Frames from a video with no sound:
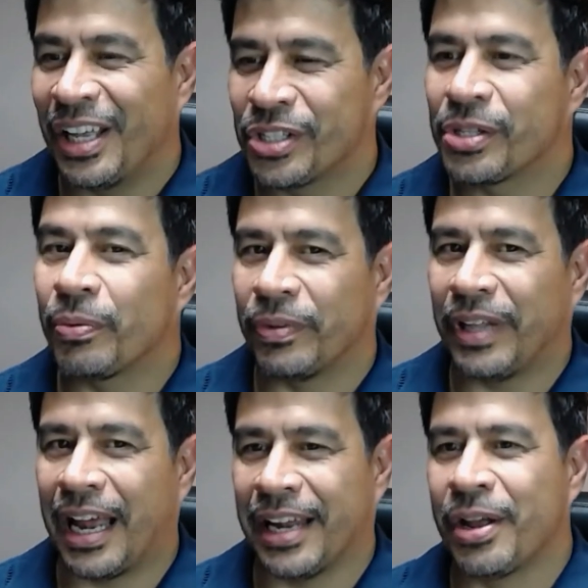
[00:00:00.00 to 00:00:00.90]
So
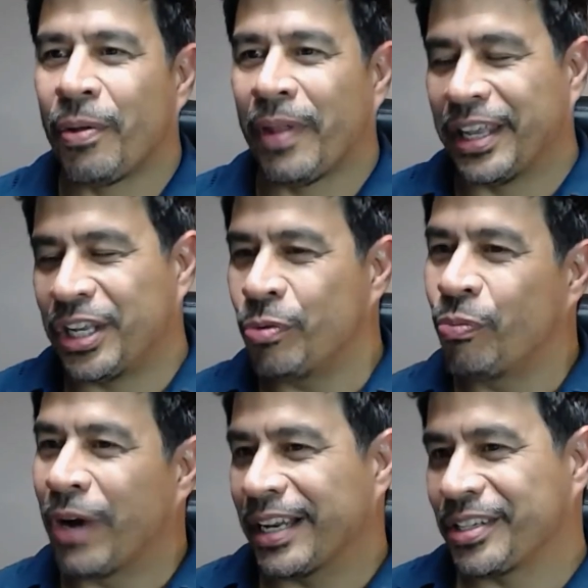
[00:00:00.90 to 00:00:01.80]
I know like you
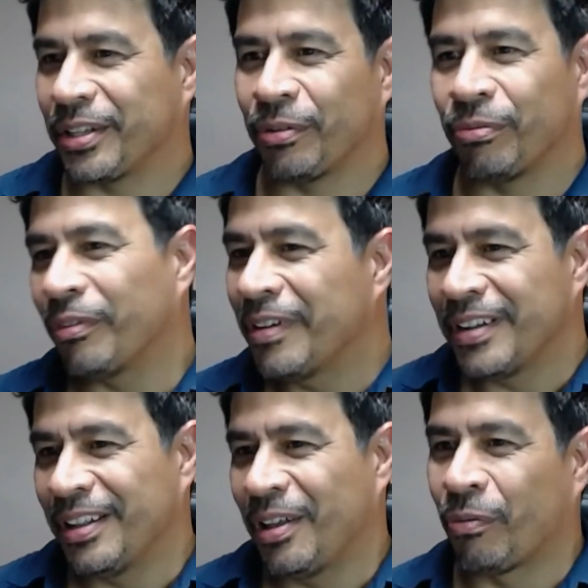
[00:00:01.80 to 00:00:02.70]
went into the
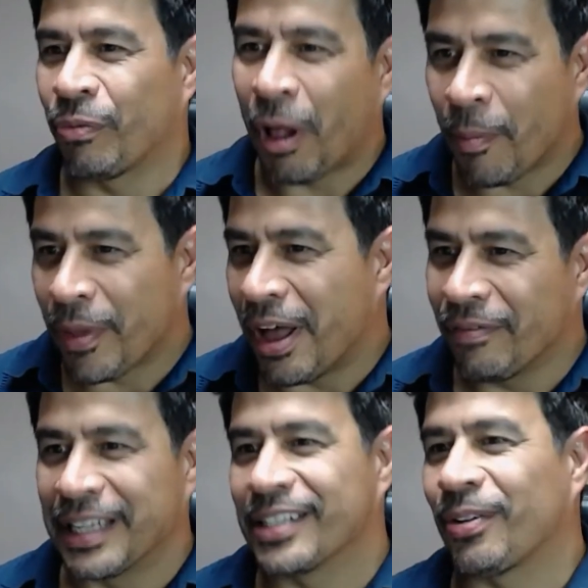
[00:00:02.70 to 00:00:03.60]
realm of
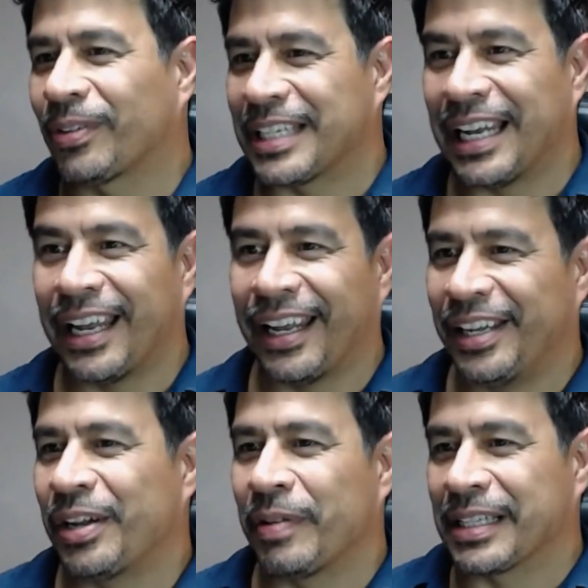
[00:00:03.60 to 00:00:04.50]
consulting,
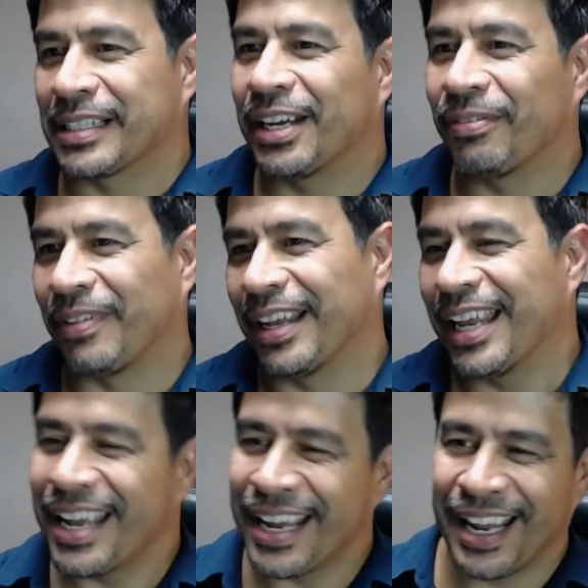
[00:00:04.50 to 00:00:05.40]
that's kind of like,
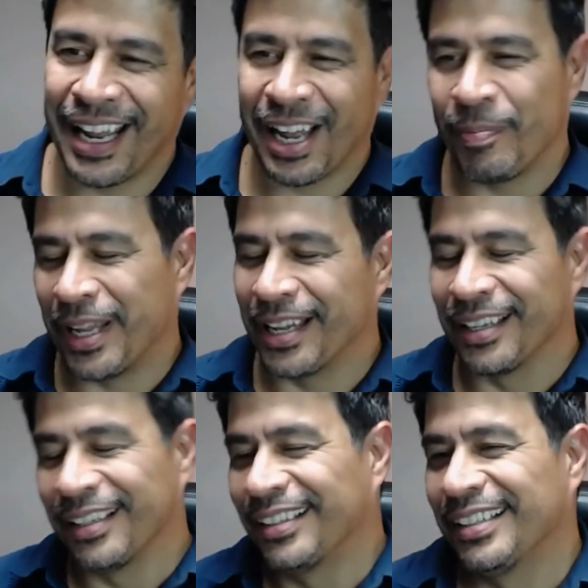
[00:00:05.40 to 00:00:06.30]
hey, I'm
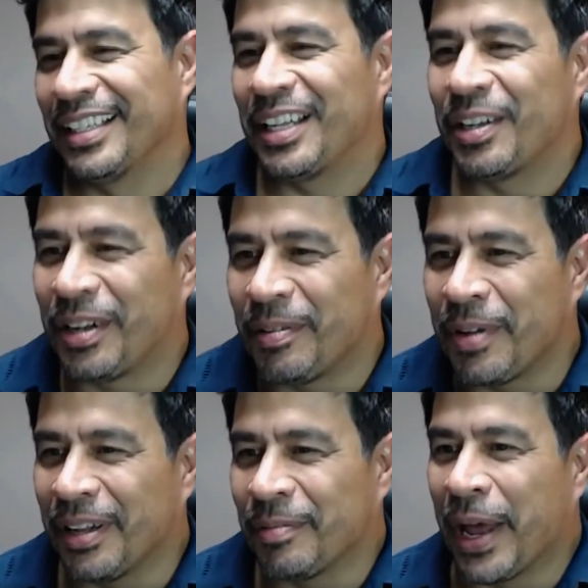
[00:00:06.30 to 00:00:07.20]

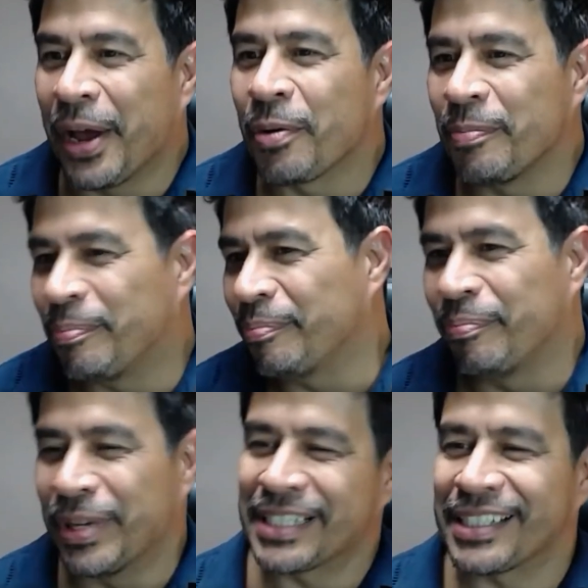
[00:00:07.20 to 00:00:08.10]
my own
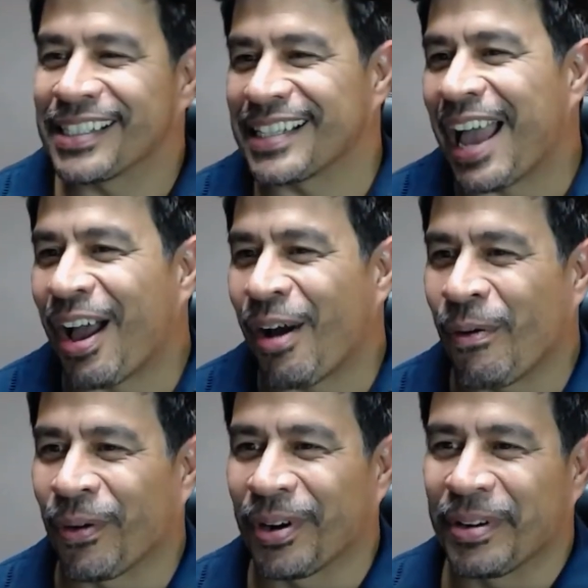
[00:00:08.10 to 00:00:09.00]
business now,
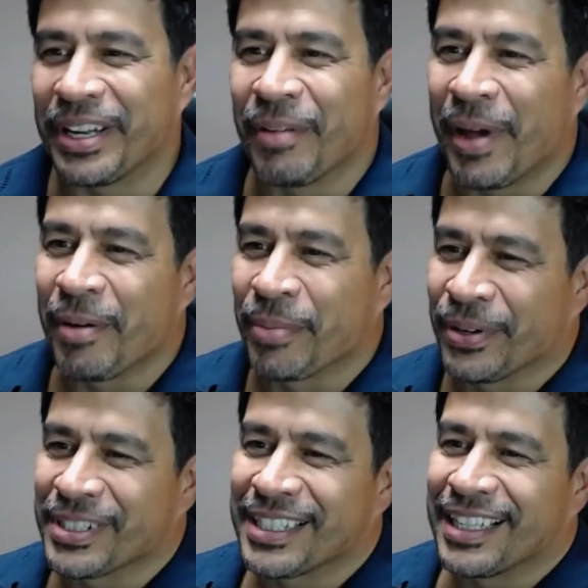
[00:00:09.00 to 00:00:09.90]
or my own
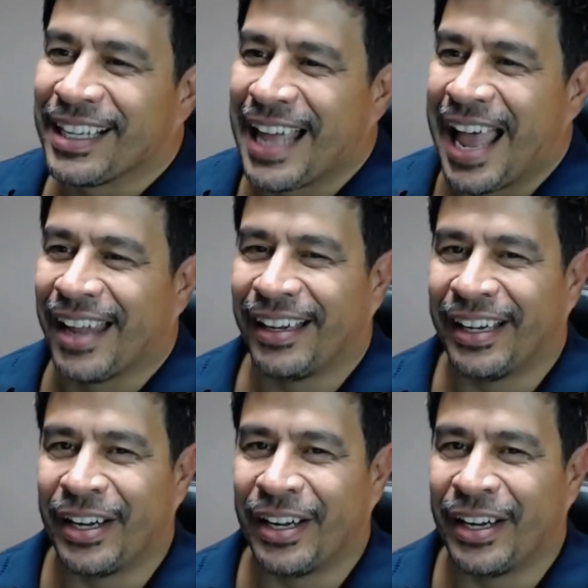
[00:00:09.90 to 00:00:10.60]
person in that.